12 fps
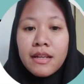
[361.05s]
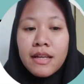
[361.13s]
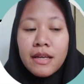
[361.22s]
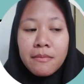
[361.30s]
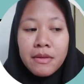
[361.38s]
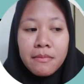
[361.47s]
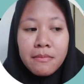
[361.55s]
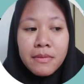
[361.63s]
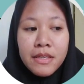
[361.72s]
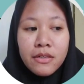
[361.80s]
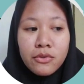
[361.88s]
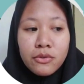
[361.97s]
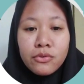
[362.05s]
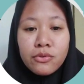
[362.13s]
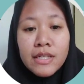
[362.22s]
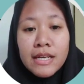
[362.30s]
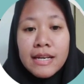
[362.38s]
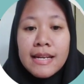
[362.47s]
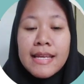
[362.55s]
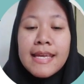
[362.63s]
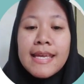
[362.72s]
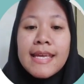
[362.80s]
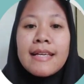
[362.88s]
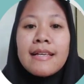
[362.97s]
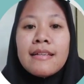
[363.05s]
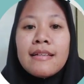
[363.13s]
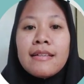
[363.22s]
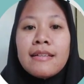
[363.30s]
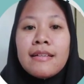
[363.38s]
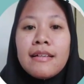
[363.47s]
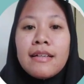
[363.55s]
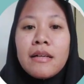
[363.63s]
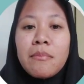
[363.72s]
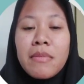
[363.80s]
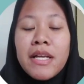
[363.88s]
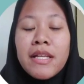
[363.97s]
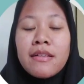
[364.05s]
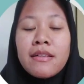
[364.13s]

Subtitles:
like maybe go to the lake, but